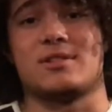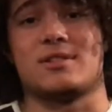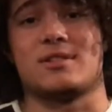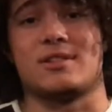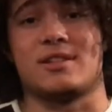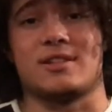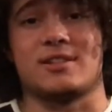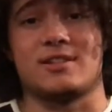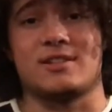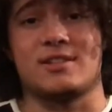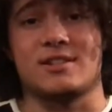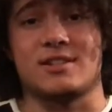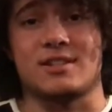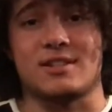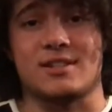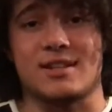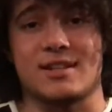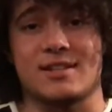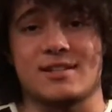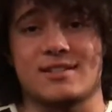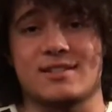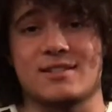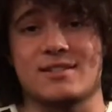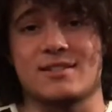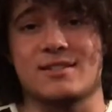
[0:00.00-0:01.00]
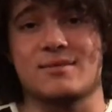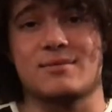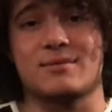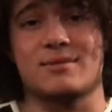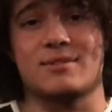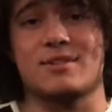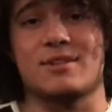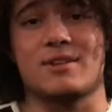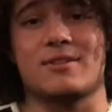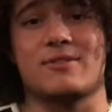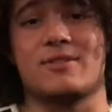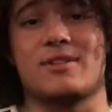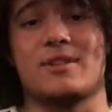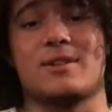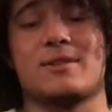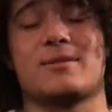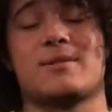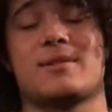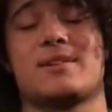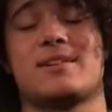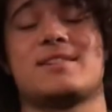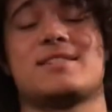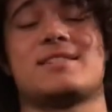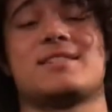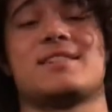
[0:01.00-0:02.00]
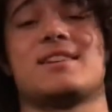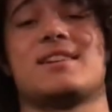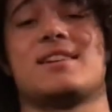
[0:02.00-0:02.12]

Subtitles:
Like, you see the lights and stuff in that place?